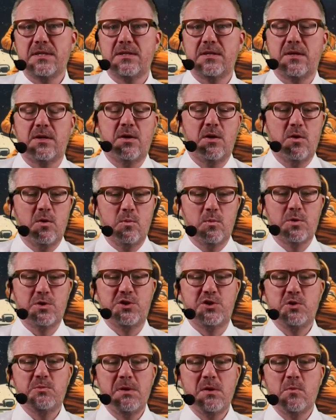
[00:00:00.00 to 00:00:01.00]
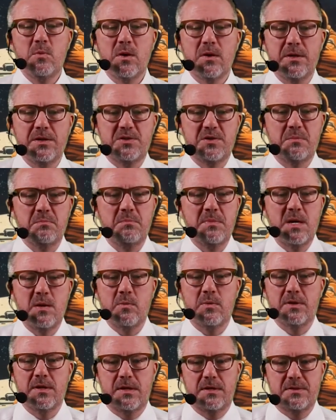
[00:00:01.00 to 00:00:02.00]
it. Would you be willing to
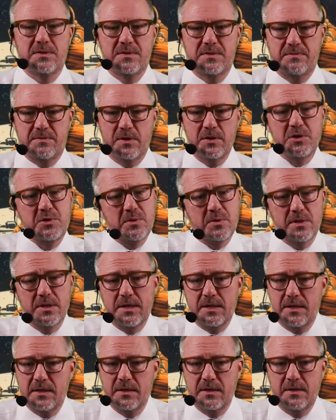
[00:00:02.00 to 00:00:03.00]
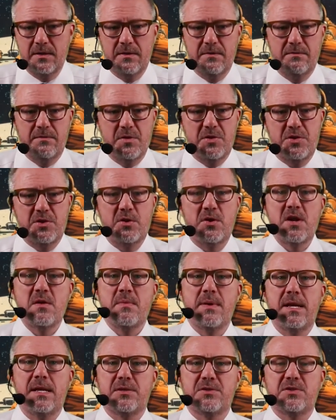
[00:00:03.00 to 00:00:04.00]
meet with us virtually for
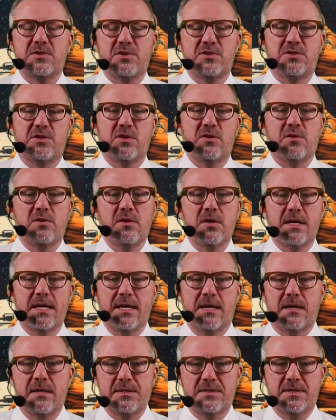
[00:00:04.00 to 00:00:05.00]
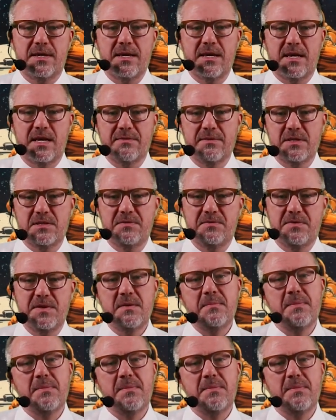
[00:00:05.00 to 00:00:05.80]
30 minutes just to look at us and give us